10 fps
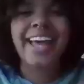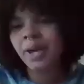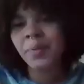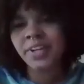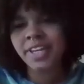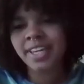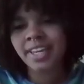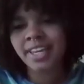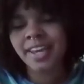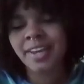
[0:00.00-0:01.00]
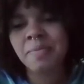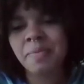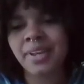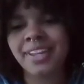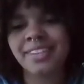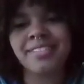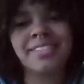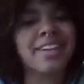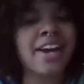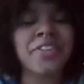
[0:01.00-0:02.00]
working again, but
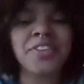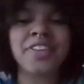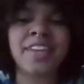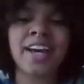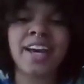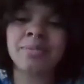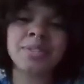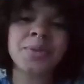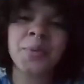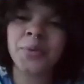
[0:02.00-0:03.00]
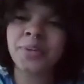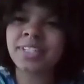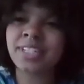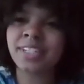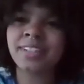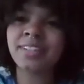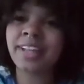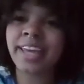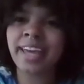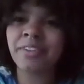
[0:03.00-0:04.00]
other than that, I was quarantined
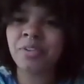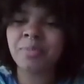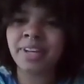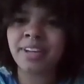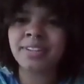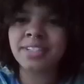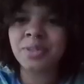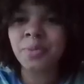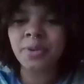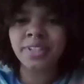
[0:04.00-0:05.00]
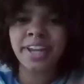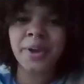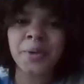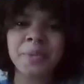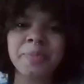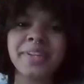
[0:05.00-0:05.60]
like everybody else in the world, I hope.